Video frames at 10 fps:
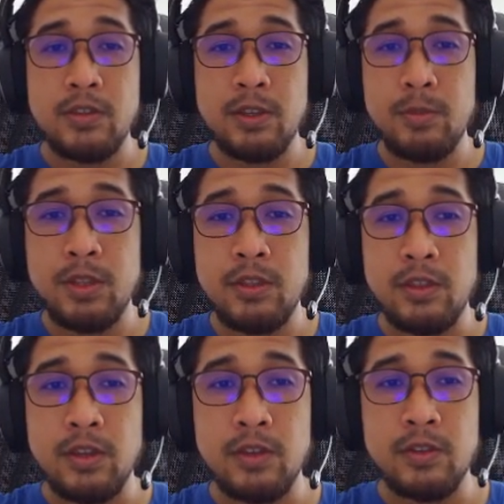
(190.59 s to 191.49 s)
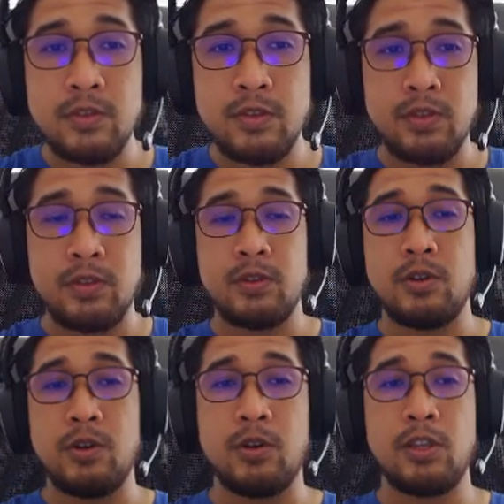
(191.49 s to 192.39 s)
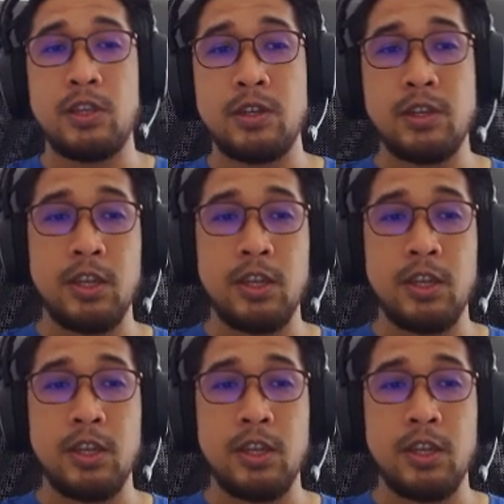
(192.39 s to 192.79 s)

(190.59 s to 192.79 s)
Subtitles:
some other things on here,